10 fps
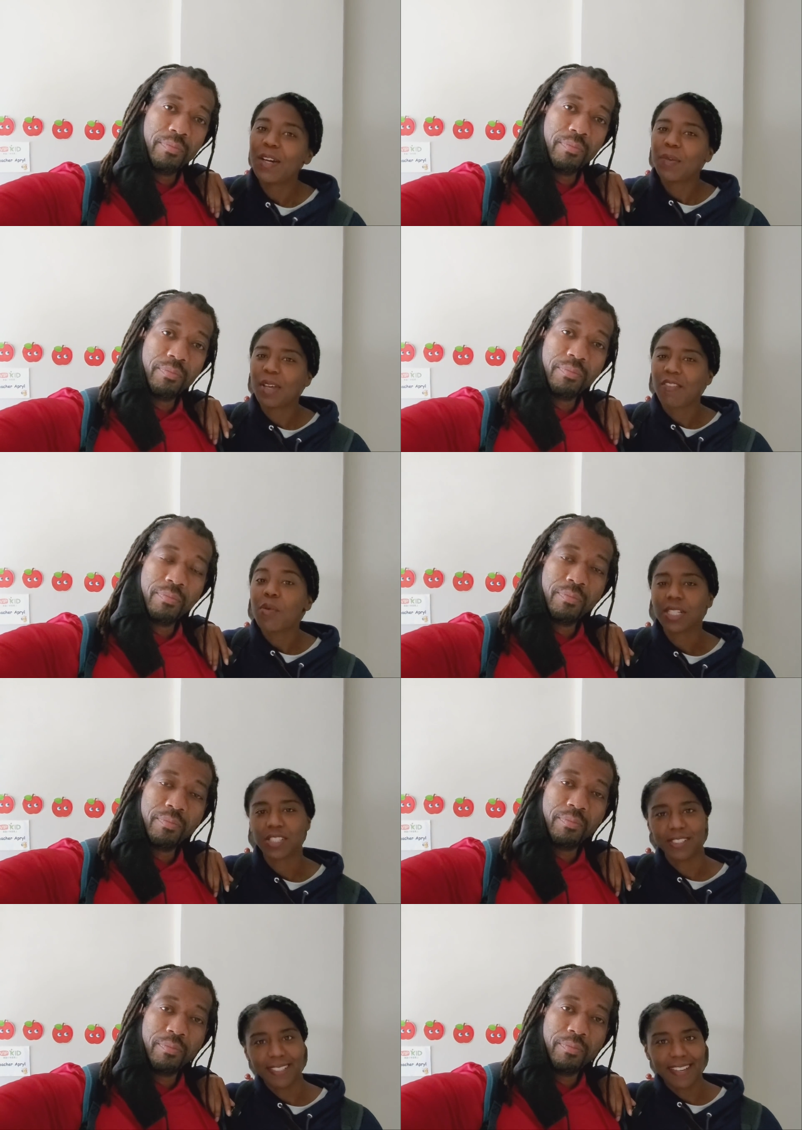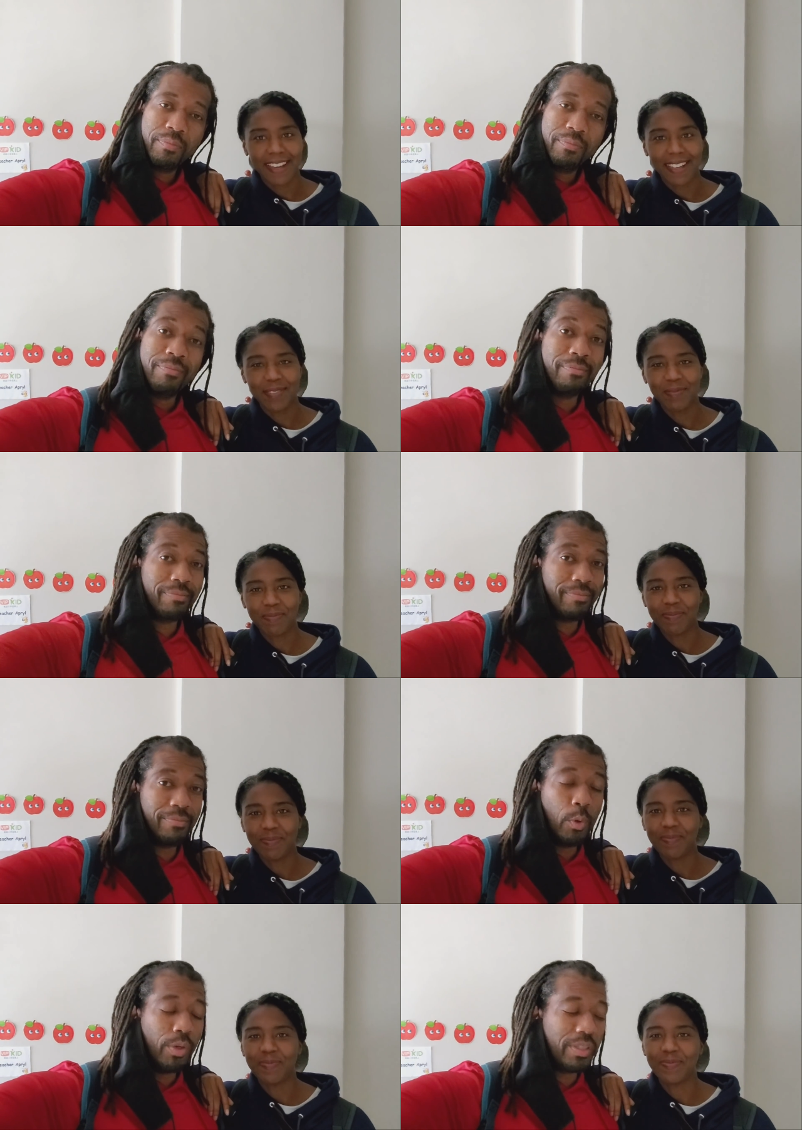Speaker 1: We have a mission today.
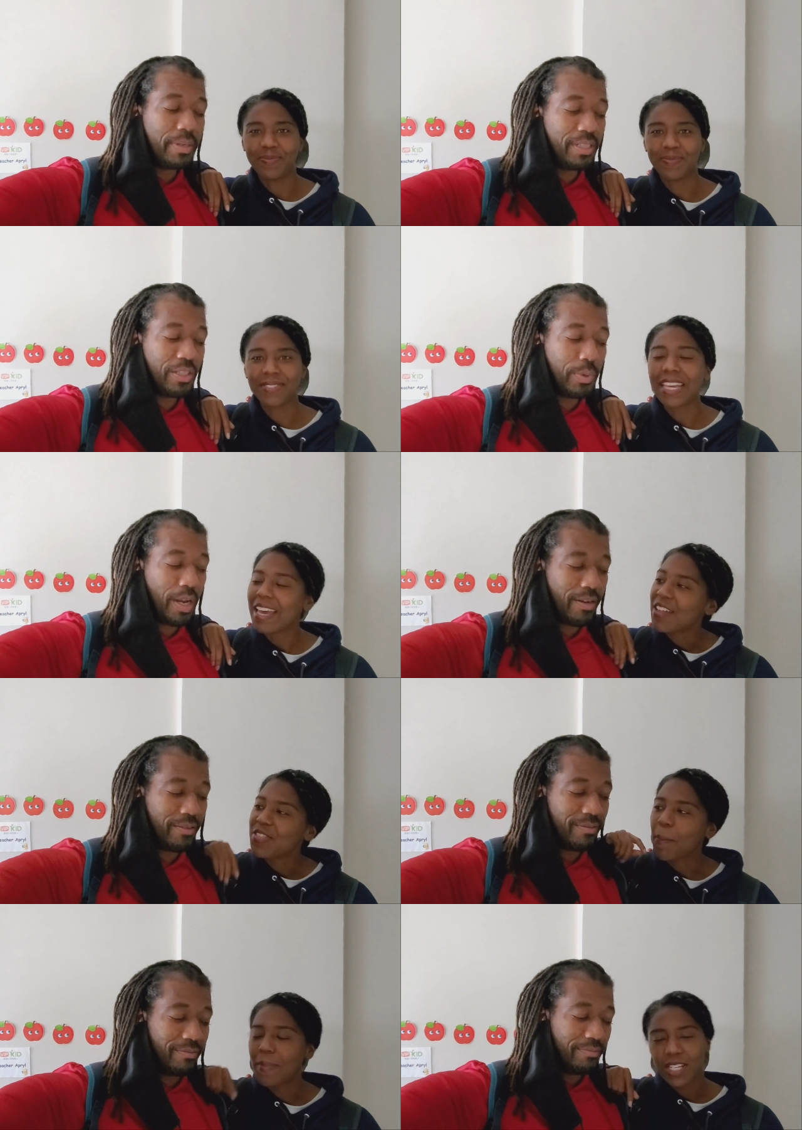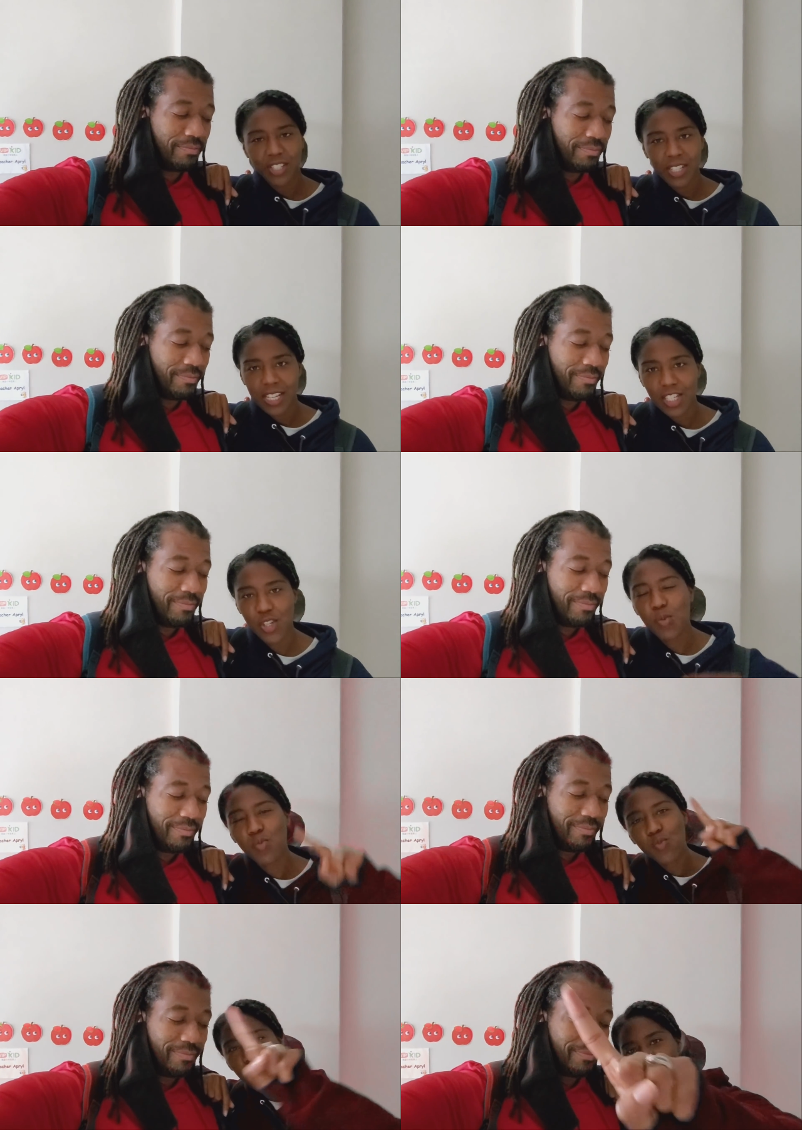
Speaker 2: Mm-hmm. What's the mission, sweetheart?
Speaker 1: The mission is to
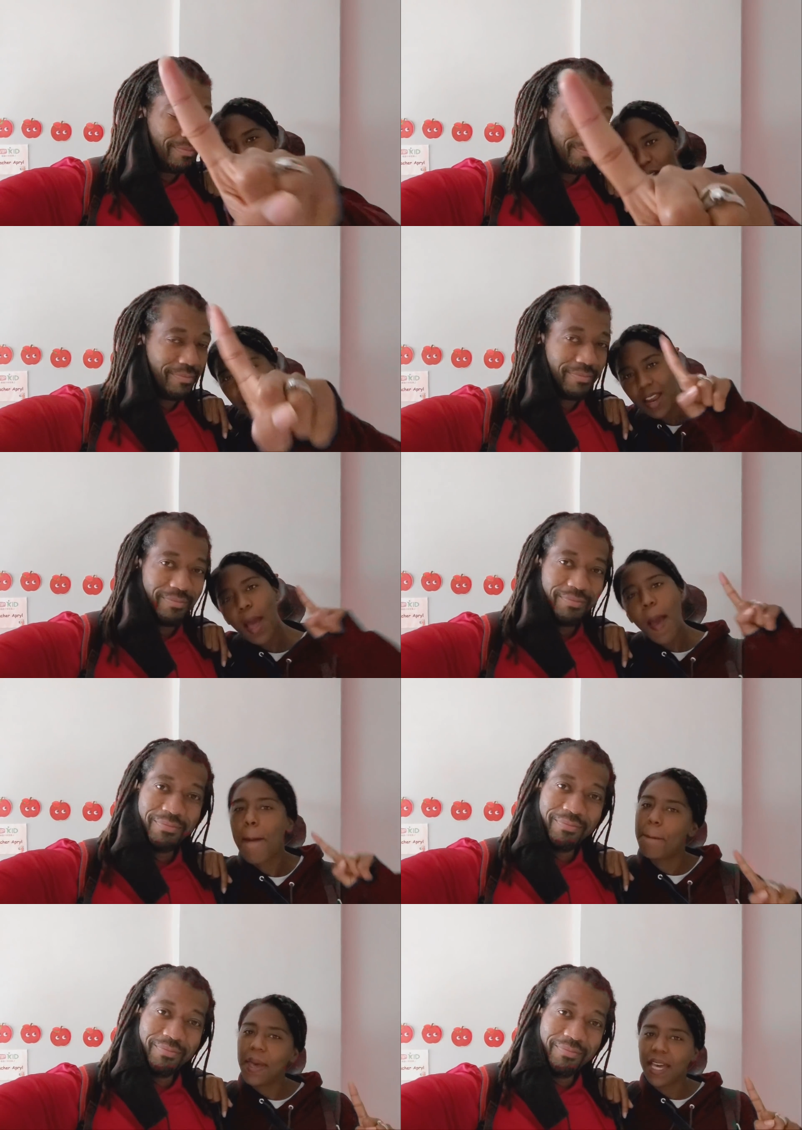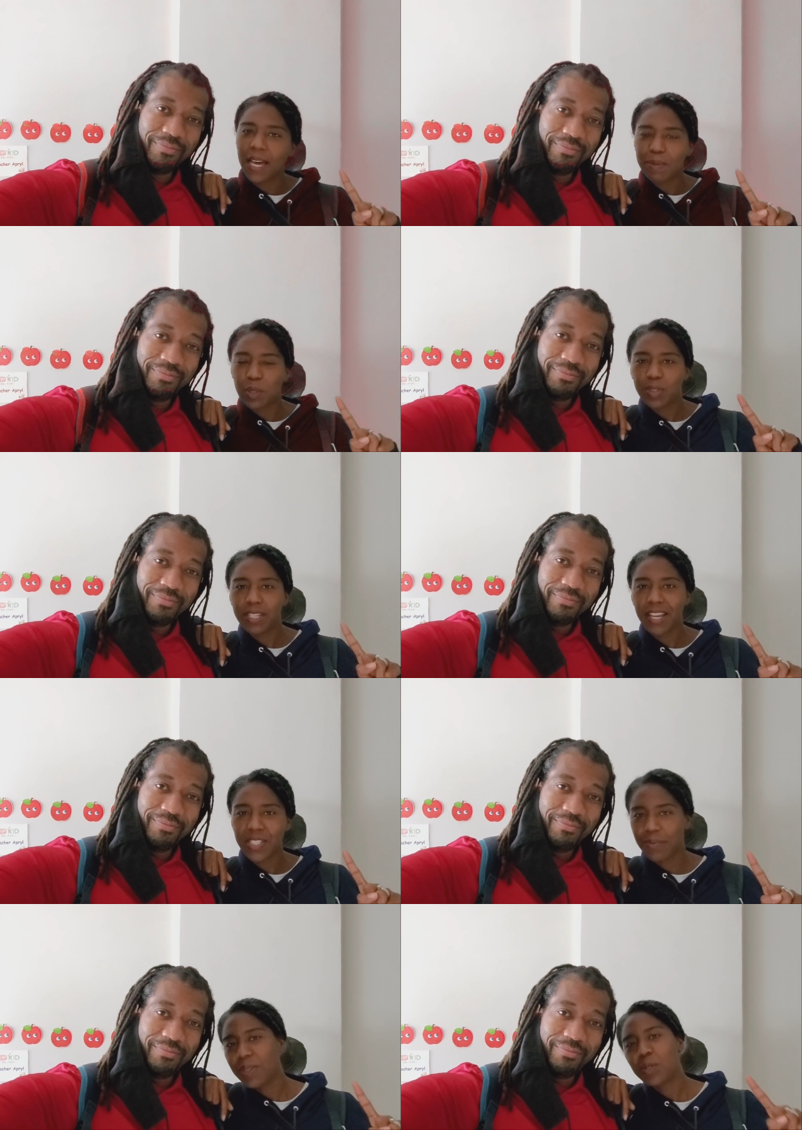pick up
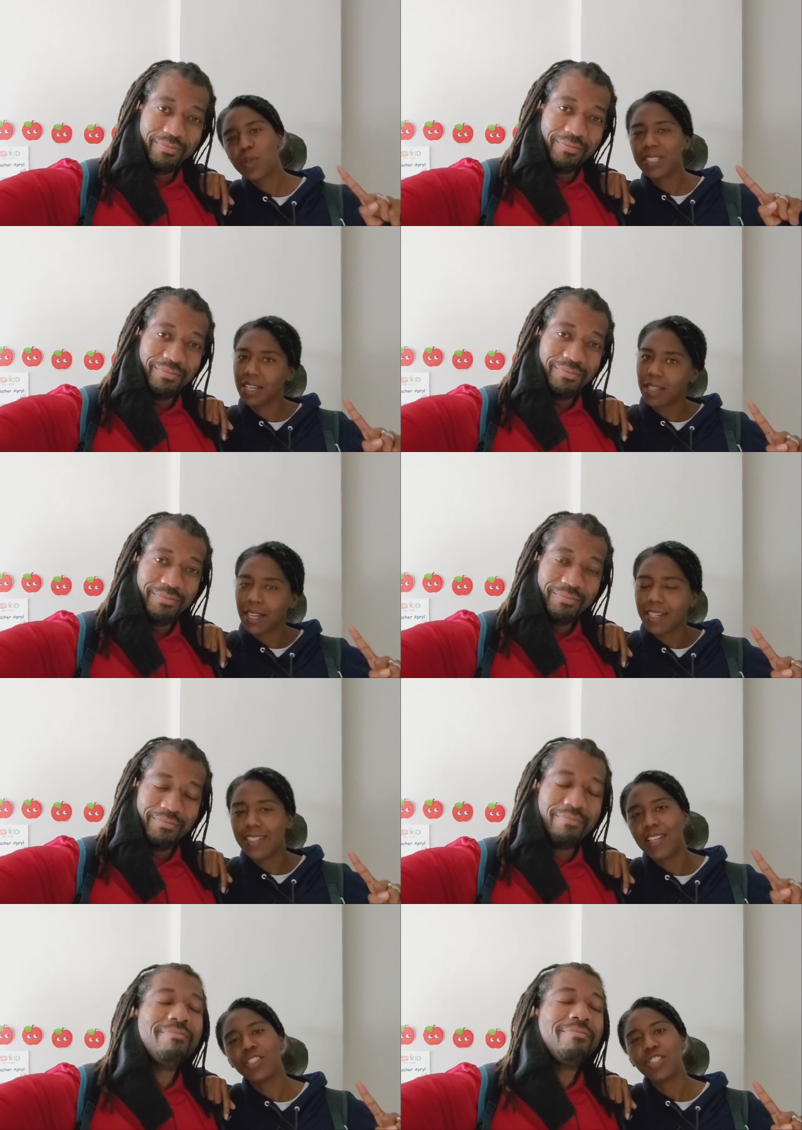tortillas from the tortilla lady down the